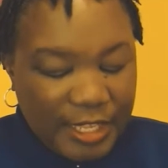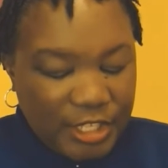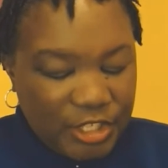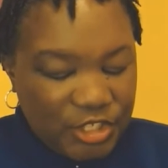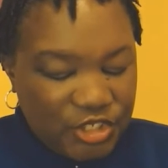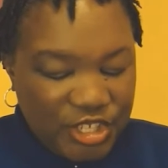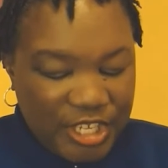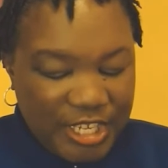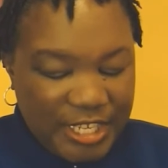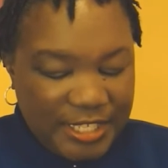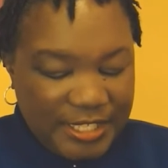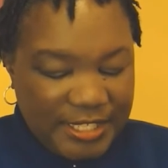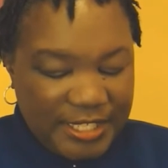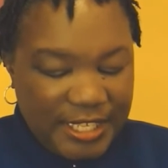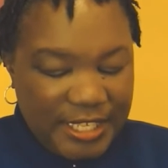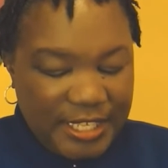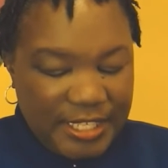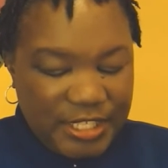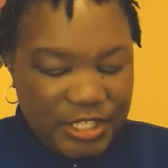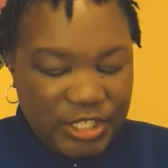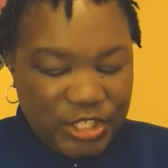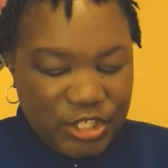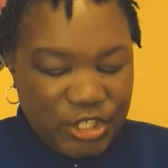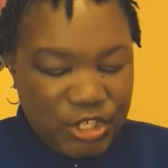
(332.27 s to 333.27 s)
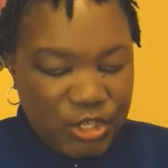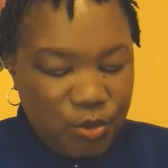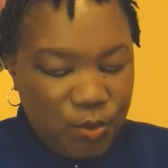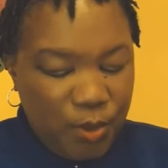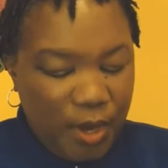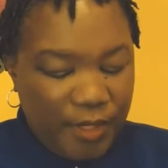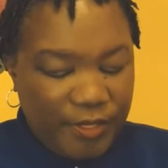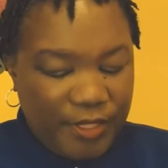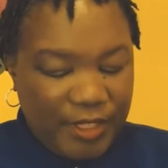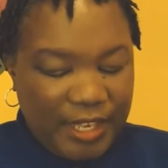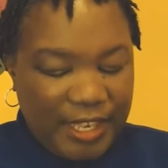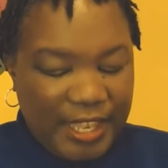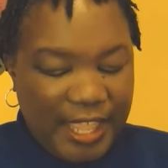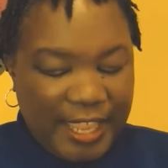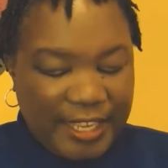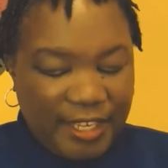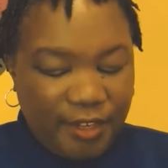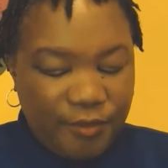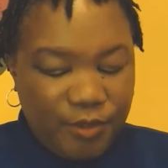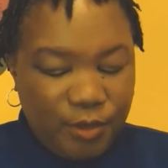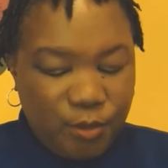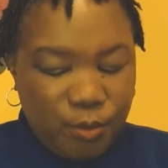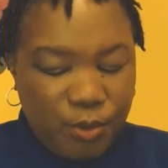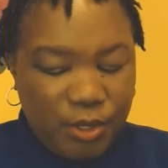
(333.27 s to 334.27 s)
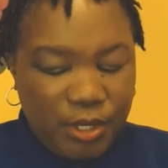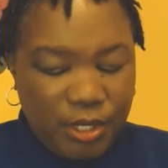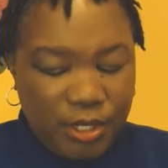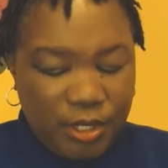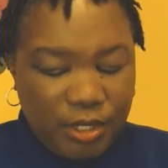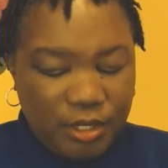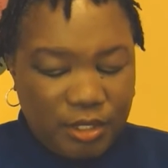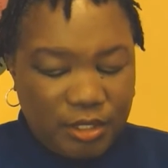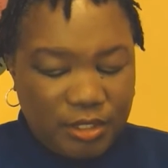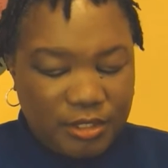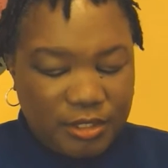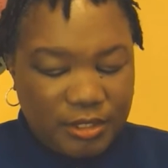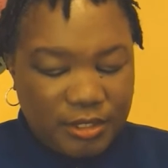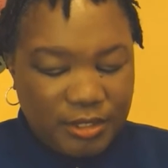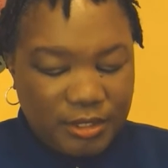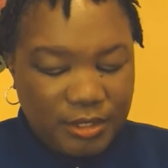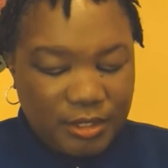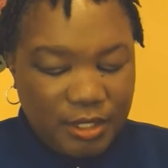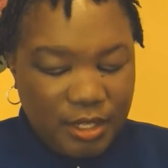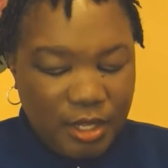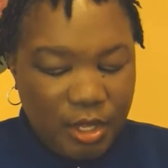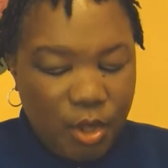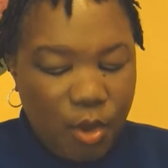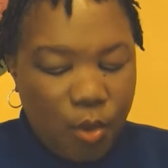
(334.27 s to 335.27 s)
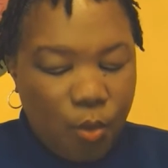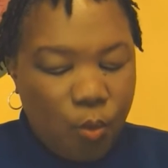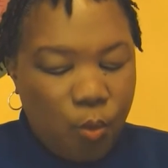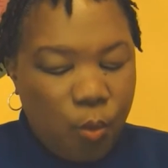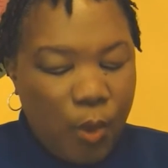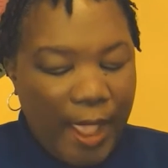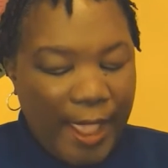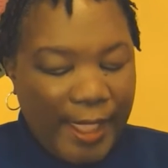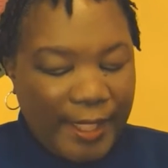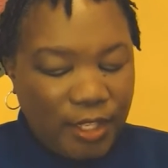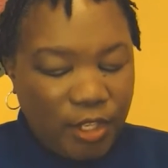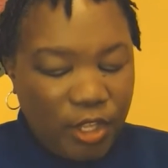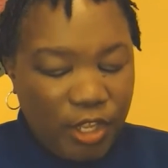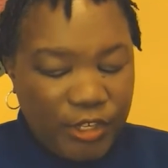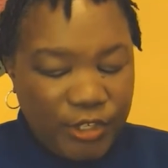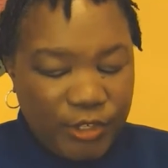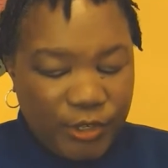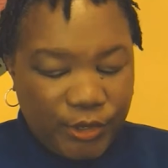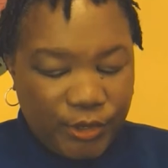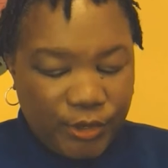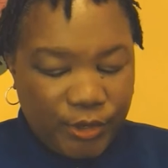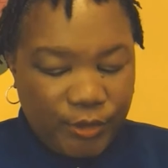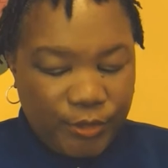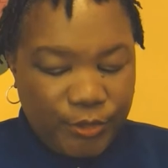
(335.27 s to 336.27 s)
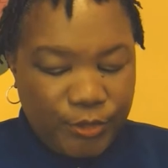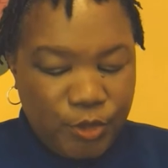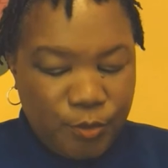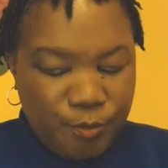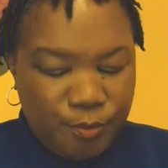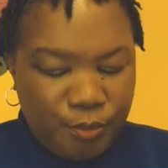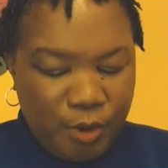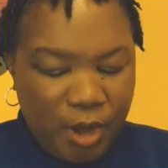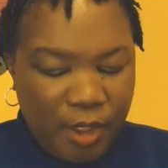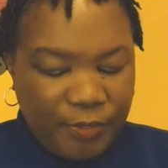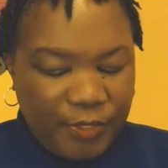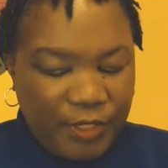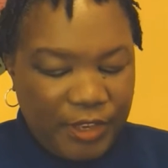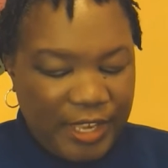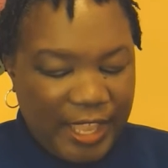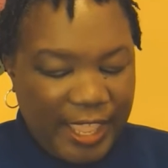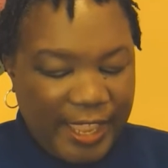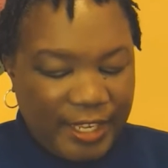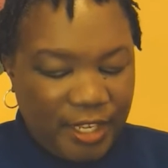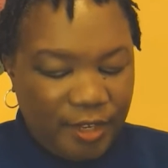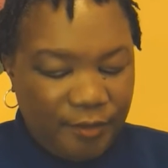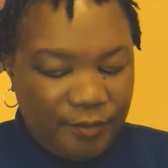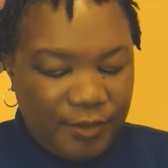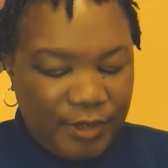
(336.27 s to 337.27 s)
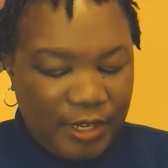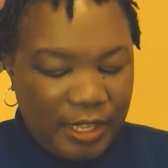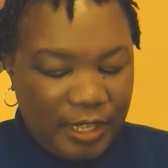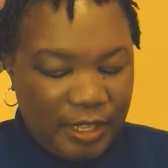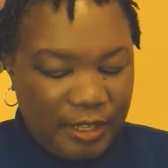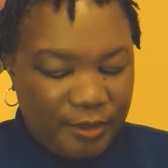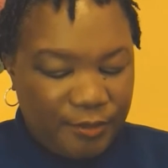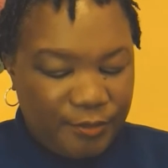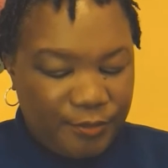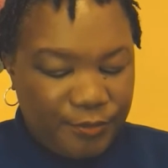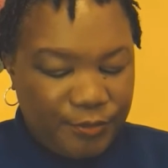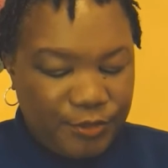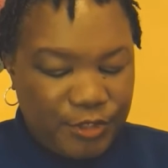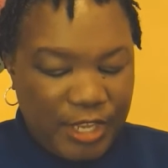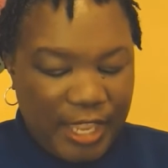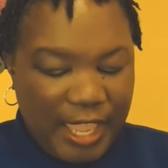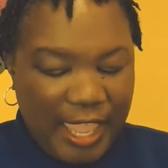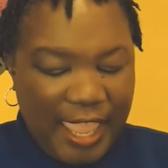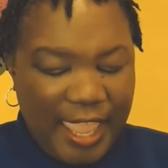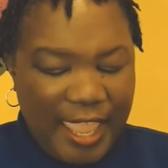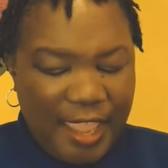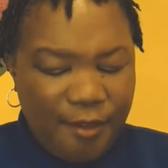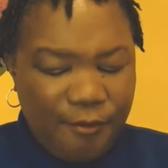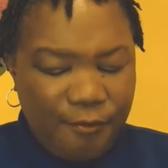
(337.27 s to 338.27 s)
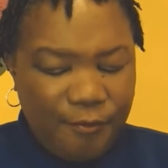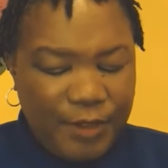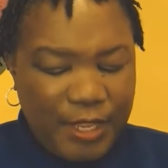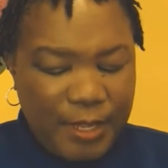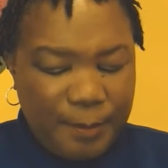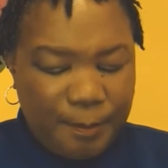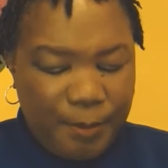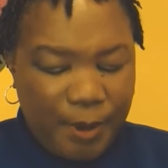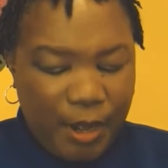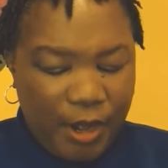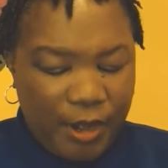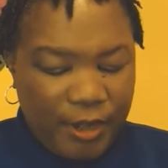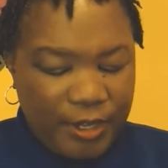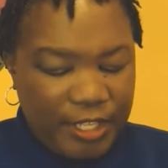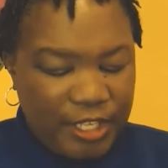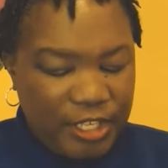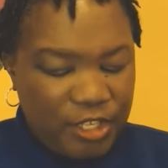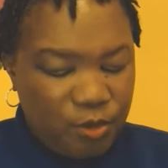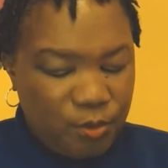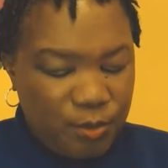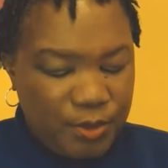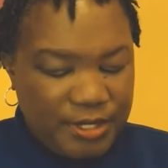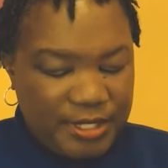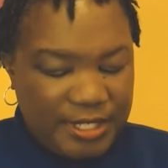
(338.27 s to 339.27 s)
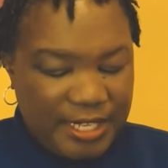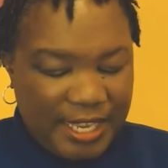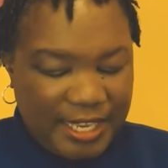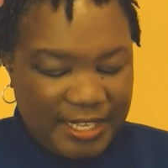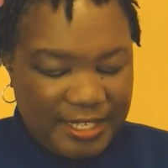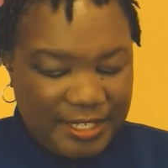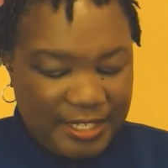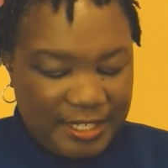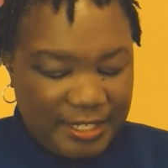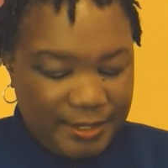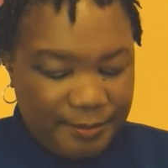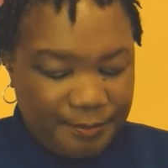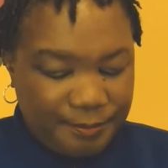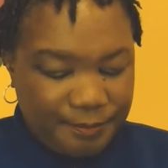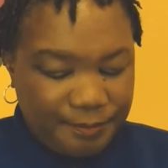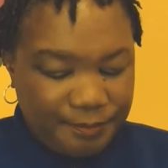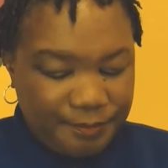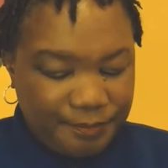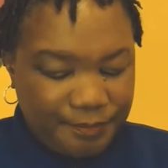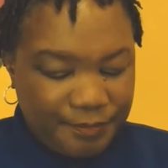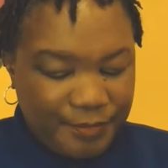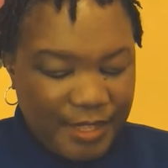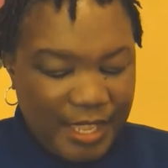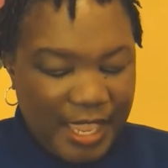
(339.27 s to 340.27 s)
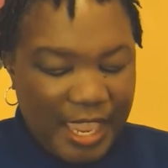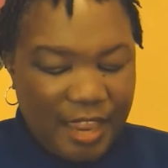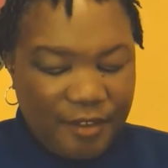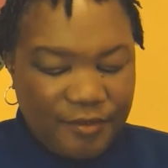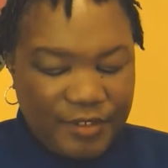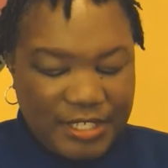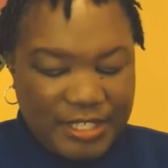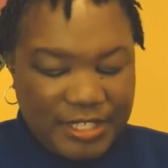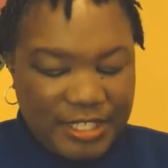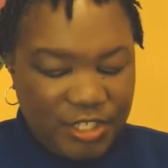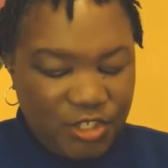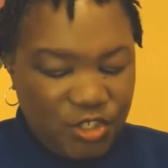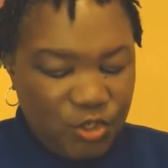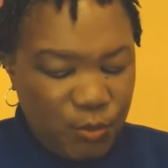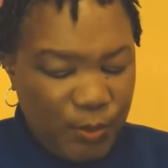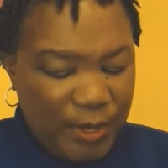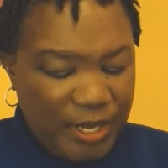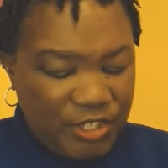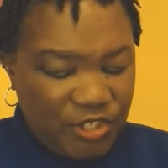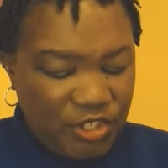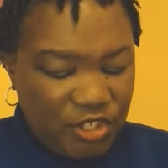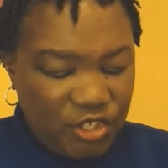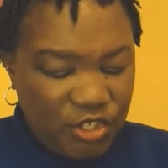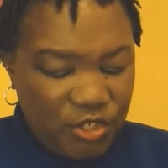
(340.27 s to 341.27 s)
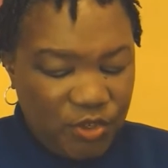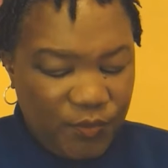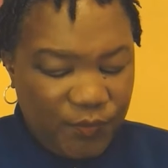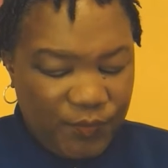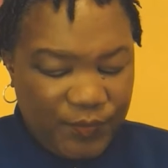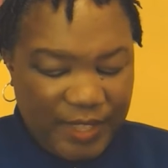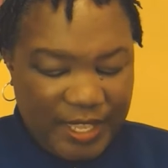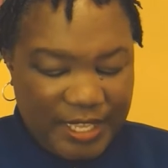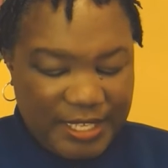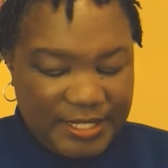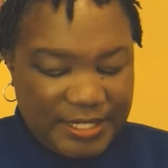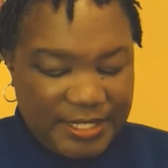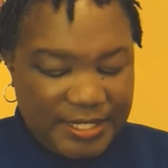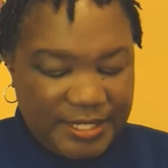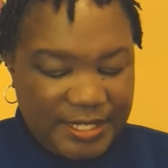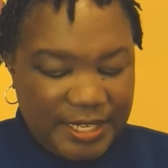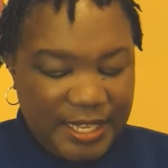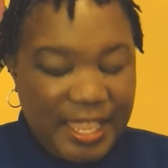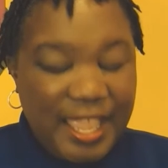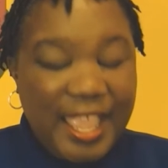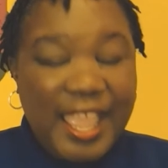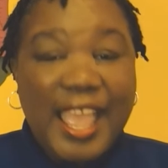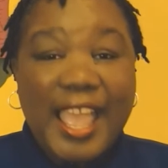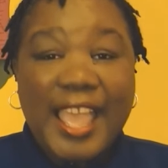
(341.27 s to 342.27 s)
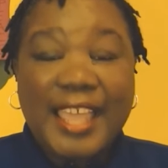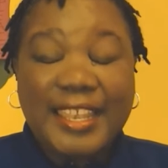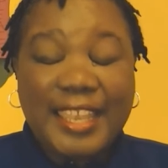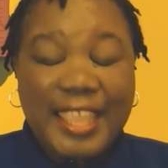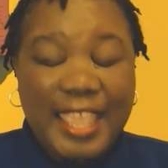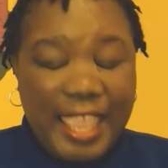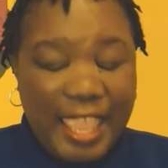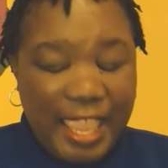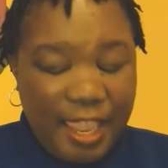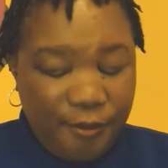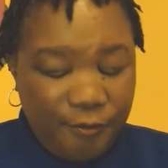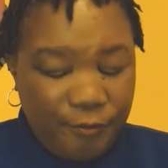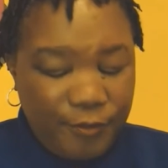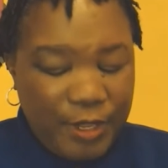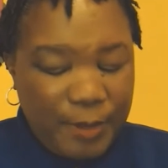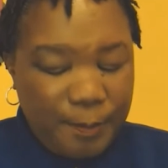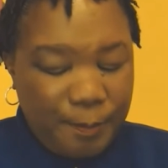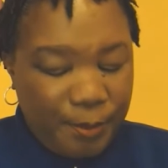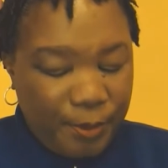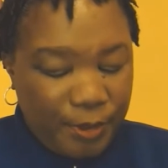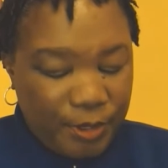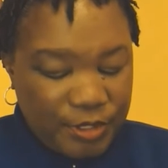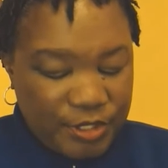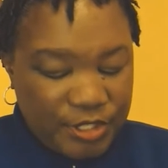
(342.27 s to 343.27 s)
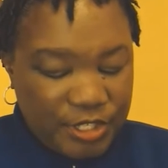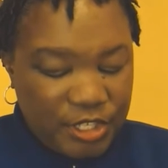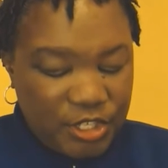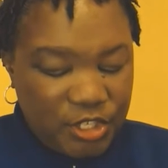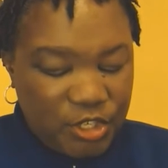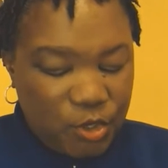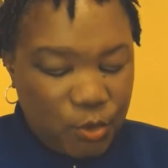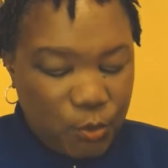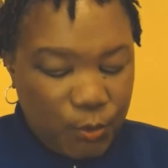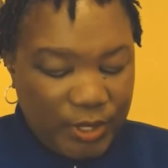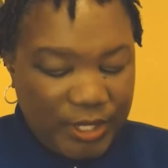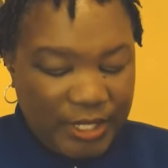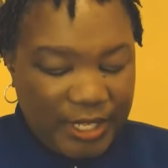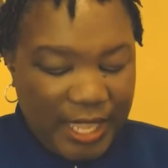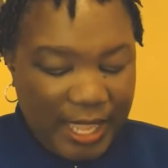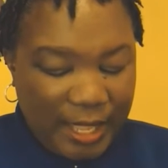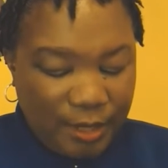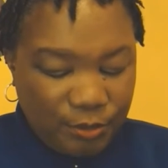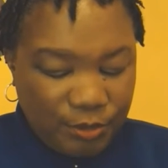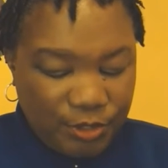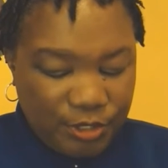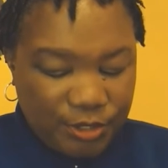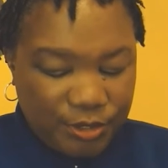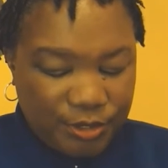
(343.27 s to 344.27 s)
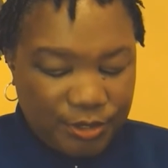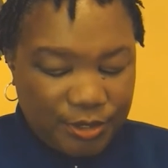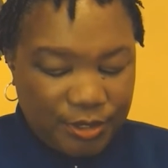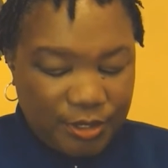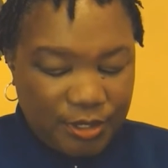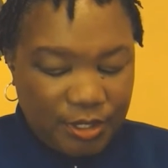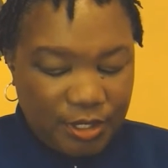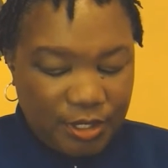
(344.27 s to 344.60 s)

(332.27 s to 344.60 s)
Jesus, you are the light of the world. While on earth, you brought the light of love to every party you attended, every situation you faced, and every person you encountered.